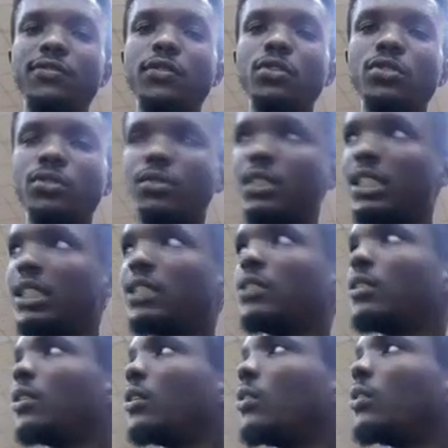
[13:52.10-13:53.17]
for you to learn.
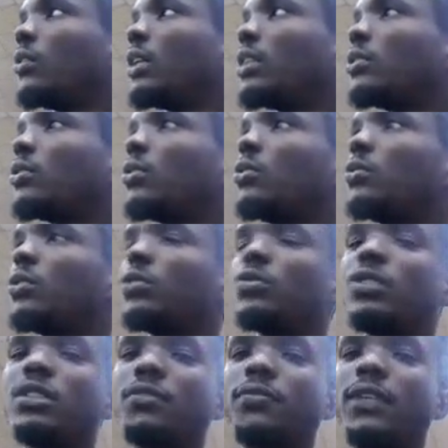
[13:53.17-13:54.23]
Alright, so you can
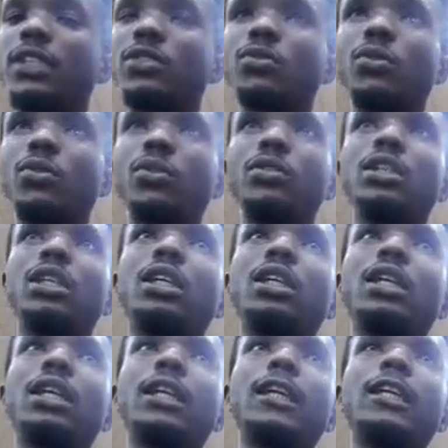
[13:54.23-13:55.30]
use the first one.
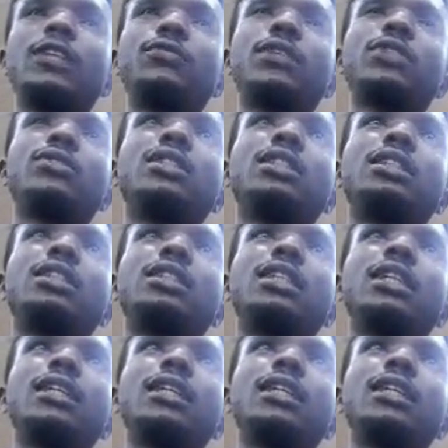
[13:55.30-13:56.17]
The first one is